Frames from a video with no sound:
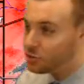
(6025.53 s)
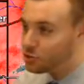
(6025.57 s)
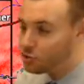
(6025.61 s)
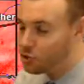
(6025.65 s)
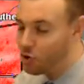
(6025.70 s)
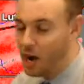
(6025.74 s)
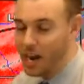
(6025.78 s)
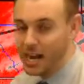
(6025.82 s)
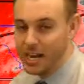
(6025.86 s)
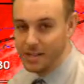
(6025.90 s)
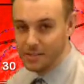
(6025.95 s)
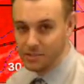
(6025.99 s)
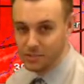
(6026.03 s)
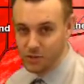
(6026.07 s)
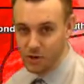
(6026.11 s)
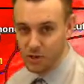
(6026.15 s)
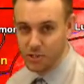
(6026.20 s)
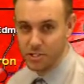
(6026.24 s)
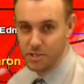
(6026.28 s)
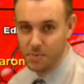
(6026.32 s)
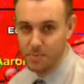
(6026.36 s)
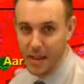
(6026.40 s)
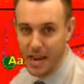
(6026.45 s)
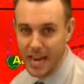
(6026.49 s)
is trying to
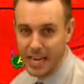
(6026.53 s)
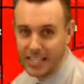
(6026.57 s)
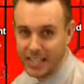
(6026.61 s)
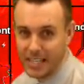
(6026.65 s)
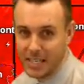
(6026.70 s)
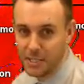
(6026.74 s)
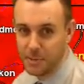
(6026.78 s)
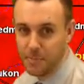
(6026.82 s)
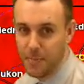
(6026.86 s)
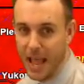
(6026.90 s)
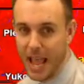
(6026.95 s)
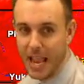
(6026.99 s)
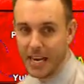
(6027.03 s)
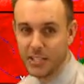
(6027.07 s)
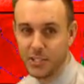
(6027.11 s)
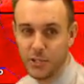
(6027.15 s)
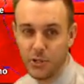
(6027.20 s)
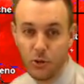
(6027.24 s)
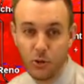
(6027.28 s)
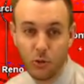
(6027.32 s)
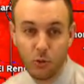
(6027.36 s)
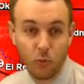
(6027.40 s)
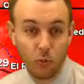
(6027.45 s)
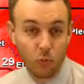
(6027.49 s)
start to paint this back
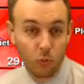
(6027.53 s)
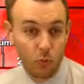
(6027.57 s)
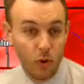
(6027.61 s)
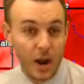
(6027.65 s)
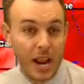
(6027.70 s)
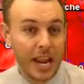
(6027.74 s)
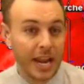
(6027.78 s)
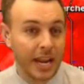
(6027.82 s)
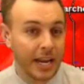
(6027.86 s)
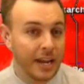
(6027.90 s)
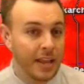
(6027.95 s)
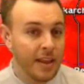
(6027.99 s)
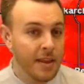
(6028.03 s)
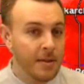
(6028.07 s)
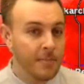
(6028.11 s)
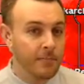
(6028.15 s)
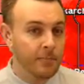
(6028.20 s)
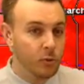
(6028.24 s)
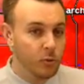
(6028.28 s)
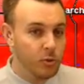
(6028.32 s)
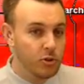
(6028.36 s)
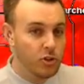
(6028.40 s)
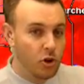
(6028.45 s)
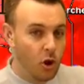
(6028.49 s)
to rain,
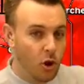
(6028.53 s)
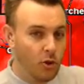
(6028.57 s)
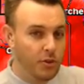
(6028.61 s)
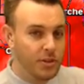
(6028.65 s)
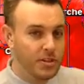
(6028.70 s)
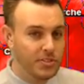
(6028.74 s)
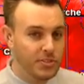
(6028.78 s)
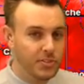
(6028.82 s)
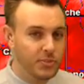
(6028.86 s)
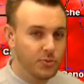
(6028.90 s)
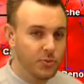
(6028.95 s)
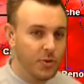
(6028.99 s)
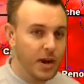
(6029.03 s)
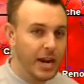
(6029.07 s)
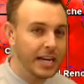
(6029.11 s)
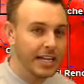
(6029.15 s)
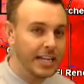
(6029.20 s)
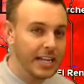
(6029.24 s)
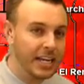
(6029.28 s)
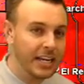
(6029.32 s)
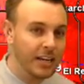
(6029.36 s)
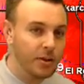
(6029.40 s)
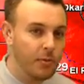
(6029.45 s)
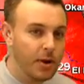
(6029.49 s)
which all this is
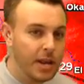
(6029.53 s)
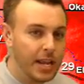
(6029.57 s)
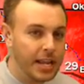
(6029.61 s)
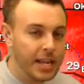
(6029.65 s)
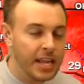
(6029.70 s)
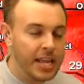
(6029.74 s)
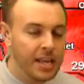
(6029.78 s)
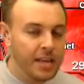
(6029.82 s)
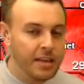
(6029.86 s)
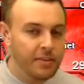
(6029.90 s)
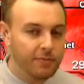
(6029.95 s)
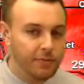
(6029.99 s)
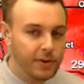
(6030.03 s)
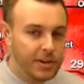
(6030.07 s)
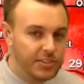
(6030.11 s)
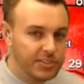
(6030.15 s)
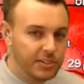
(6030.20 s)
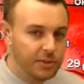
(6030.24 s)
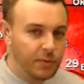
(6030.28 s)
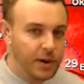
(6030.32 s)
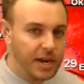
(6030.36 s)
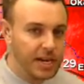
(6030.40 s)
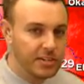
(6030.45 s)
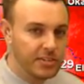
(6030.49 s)
rain anyway.
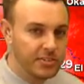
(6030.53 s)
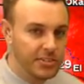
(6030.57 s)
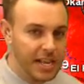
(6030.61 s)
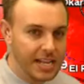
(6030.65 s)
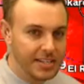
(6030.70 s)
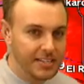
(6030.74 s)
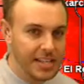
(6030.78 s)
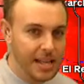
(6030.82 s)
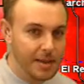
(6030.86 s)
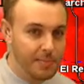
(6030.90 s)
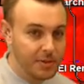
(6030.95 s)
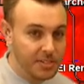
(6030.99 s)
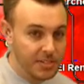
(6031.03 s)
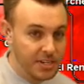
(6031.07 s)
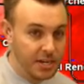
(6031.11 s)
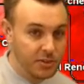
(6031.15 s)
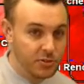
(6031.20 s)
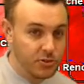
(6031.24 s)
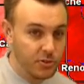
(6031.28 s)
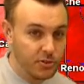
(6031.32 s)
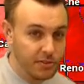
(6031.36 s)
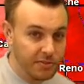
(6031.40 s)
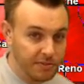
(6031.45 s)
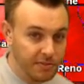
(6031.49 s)
Freezing rain just has that
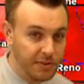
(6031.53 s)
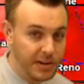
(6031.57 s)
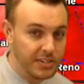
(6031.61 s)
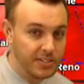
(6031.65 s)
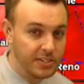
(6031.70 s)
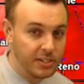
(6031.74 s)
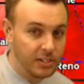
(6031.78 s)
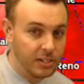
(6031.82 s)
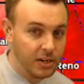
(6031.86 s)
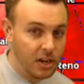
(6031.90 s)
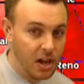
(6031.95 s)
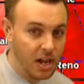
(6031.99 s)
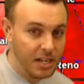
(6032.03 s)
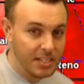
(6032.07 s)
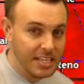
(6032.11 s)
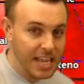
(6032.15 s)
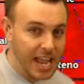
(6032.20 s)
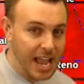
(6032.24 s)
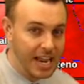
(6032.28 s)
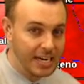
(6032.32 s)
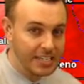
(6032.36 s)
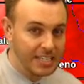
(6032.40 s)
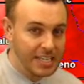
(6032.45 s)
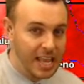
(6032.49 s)
potential to freeze on
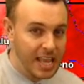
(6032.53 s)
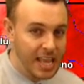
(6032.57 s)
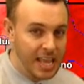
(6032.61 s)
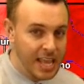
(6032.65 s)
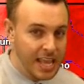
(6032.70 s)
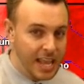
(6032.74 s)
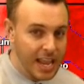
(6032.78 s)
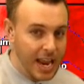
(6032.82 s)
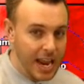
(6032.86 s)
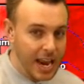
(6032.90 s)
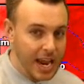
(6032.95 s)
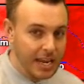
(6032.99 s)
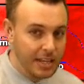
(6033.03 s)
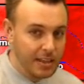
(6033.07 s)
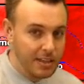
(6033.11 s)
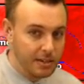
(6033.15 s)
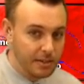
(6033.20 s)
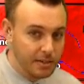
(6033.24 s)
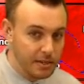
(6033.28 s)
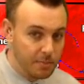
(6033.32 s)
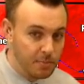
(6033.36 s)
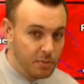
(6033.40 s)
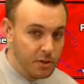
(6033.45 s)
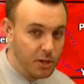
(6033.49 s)
contact. And
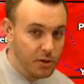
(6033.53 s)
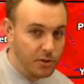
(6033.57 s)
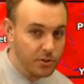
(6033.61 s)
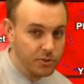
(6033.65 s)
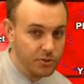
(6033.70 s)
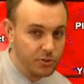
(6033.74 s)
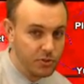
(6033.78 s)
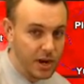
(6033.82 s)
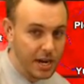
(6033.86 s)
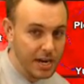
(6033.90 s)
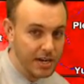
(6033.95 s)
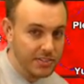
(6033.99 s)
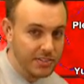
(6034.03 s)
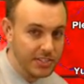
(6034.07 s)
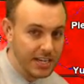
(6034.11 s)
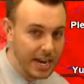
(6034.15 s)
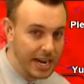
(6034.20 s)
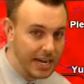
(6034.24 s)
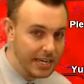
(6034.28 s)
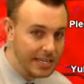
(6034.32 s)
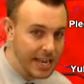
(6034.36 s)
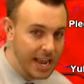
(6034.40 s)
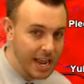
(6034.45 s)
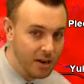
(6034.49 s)
the computer's trying to
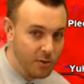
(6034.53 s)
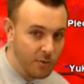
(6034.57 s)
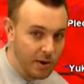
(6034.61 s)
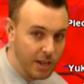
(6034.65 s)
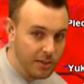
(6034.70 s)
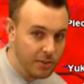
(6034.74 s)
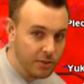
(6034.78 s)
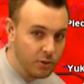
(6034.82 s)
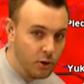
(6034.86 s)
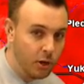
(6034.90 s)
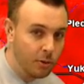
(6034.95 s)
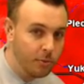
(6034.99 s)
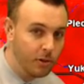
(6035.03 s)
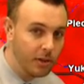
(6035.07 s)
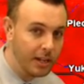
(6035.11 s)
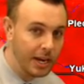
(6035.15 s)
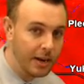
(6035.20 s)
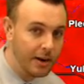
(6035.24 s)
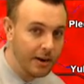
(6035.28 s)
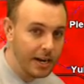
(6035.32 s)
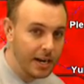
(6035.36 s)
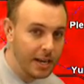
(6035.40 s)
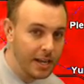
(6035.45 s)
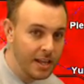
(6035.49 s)
say down around the Noble
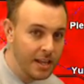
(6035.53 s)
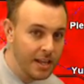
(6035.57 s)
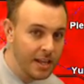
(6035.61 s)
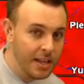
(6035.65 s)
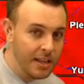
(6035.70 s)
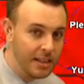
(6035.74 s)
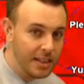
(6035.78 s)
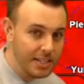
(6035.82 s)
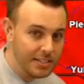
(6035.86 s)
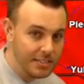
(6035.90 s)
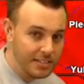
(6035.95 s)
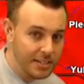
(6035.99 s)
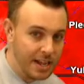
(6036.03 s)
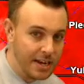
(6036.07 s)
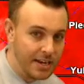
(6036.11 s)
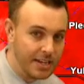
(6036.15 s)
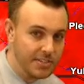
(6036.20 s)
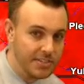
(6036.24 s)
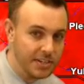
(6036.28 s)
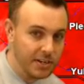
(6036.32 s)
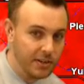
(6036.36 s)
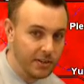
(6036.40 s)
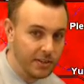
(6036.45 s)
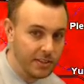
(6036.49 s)
area, that's not
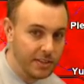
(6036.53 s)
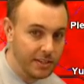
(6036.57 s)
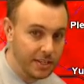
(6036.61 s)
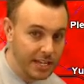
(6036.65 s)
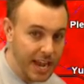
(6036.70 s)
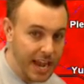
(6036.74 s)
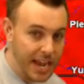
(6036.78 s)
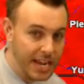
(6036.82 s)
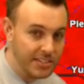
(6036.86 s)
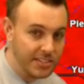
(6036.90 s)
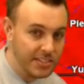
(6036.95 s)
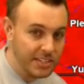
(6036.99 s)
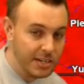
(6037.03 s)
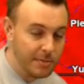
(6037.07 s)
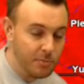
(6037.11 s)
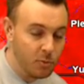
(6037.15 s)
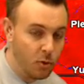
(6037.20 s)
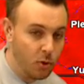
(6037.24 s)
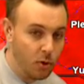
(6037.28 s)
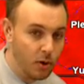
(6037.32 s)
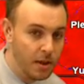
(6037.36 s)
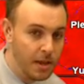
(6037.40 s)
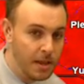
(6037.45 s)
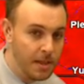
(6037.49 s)
necessarily the case
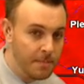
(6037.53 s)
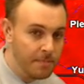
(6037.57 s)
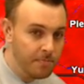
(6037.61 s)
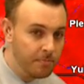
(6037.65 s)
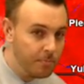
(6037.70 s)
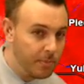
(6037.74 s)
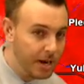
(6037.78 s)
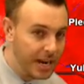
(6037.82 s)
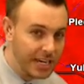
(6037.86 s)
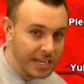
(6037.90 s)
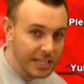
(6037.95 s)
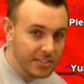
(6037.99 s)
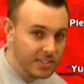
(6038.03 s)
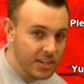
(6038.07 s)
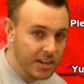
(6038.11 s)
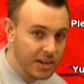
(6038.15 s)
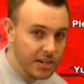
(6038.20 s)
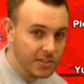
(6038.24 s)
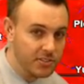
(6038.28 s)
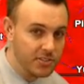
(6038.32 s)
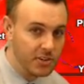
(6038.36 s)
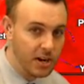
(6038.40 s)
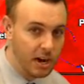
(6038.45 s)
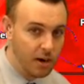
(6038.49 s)
anymore. But I can
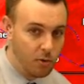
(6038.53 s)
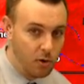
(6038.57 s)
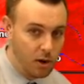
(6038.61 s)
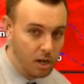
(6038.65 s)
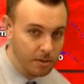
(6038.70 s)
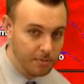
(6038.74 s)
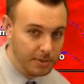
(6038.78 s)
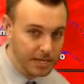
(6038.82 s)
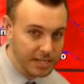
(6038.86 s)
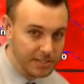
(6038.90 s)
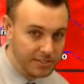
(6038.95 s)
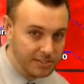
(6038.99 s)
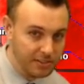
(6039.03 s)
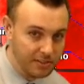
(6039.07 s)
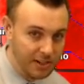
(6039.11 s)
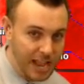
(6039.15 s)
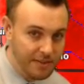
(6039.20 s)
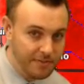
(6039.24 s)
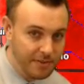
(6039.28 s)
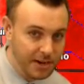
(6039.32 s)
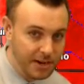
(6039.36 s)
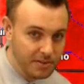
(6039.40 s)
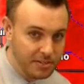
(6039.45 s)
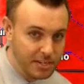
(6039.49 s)
tell you it's not wrong because the
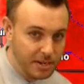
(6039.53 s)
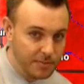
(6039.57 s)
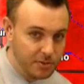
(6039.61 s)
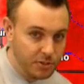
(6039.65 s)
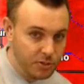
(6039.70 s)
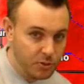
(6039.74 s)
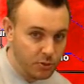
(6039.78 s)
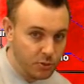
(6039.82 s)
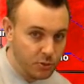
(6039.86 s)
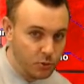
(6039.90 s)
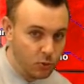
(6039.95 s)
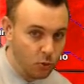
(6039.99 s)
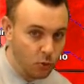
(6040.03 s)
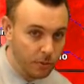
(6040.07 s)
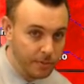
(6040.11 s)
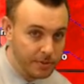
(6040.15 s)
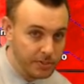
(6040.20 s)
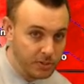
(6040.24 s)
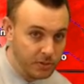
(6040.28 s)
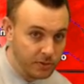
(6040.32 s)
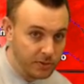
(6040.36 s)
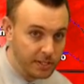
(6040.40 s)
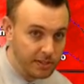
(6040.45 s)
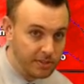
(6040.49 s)
live air temperature in
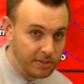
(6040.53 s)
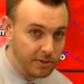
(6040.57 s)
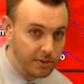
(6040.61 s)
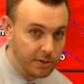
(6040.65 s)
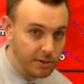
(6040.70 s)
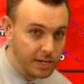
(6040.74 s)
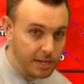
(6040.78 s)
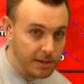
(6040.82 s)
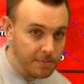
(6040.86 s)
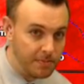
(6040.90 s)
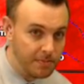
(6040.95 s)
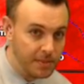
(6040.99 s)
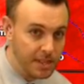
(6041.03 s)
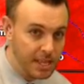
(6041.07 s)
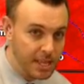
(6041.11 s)
Norman's only 30.